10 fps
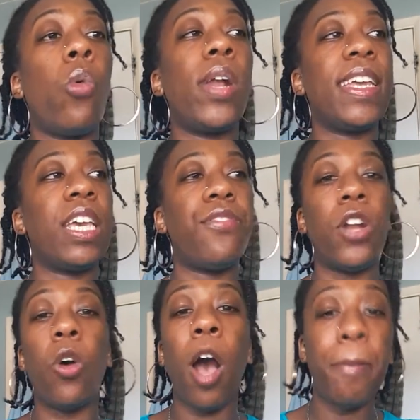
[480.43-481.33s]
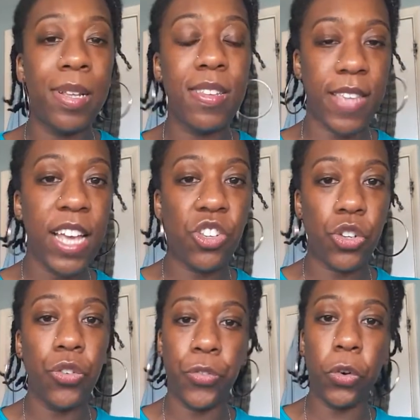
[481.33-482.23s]
want to give no
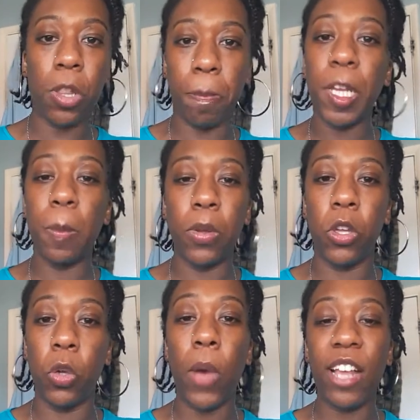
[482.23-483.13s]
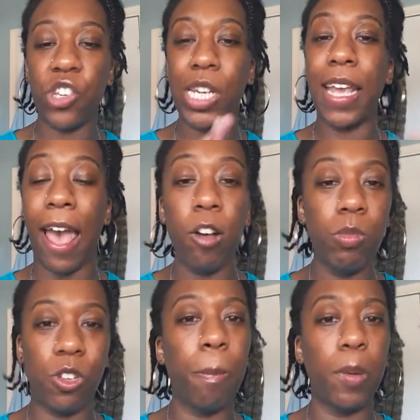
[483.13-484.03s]
compensation for the people who actually
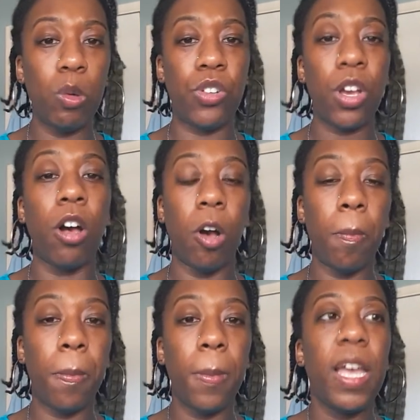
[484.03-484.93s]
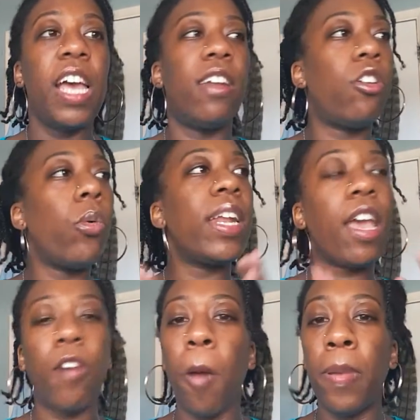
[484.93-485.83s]
helped to build it up. They don't want to
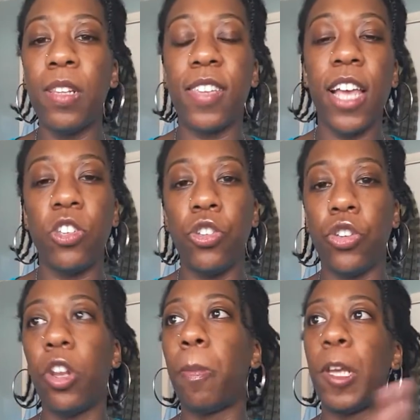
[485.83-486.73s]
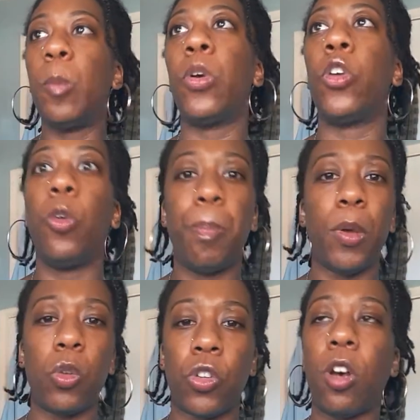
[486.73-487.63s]
give compensation to the people who
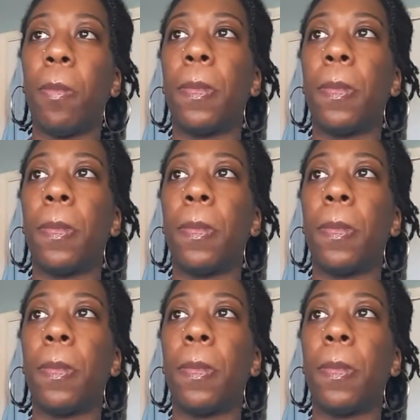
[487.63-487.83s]
built up